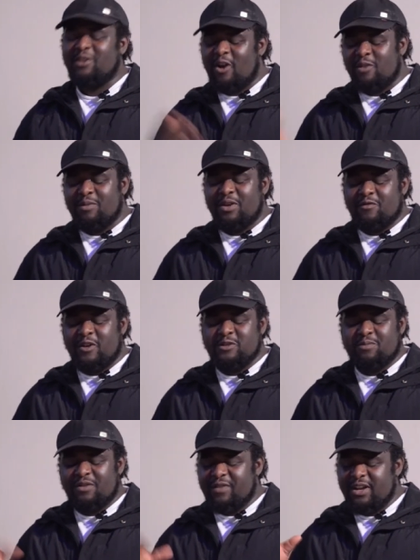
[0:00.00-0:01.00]
called me a
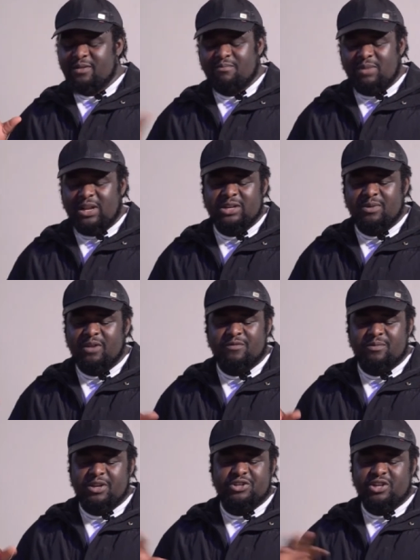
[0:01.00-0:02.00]
false prophet, blocked me out
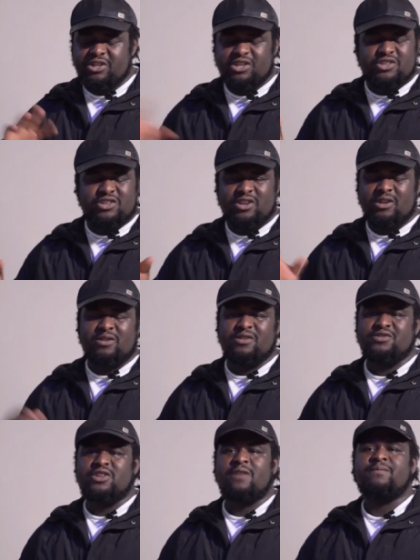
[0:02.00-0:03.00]
from their churches, and
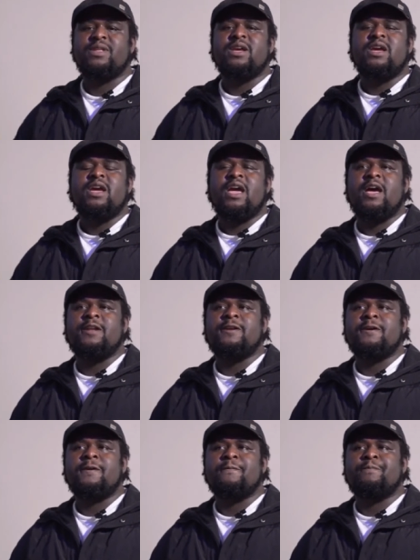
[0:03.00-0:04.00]
other stuff.
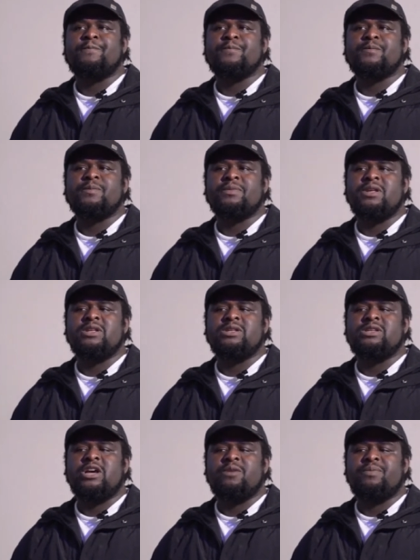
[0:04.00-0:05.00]
And
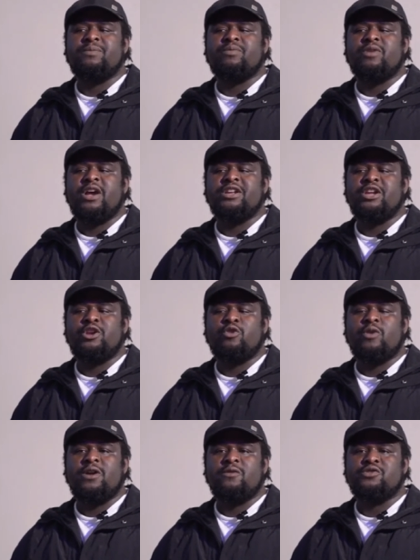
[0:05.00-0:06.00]
tell people I didn't
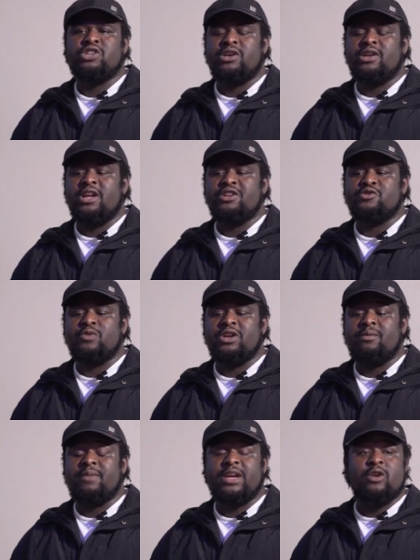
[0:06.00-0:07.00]
know what I was doing. I just
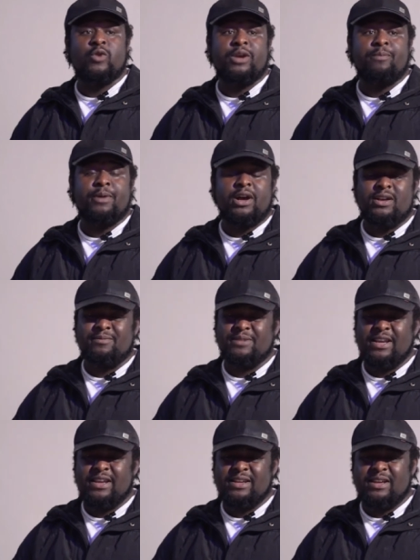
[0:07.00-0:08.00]
wanted to make a quick buck.
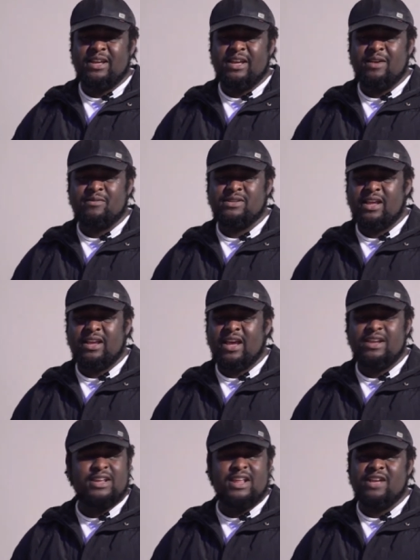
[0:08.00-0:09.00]
And I was
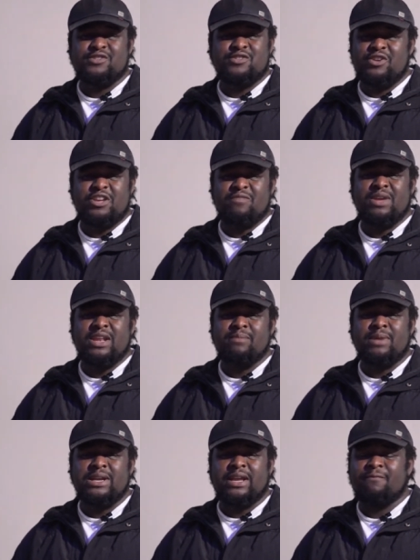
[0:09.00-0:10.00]
like, I didn't ask you to give me
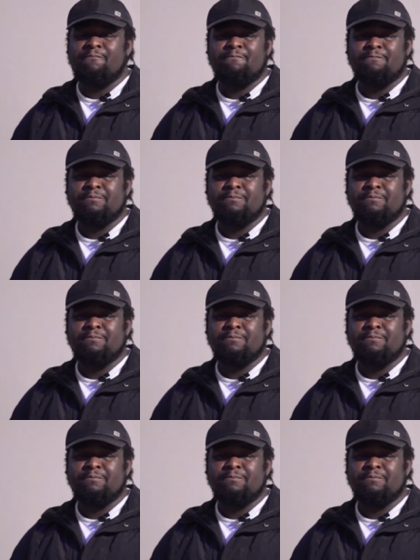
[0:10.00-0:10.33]
any money.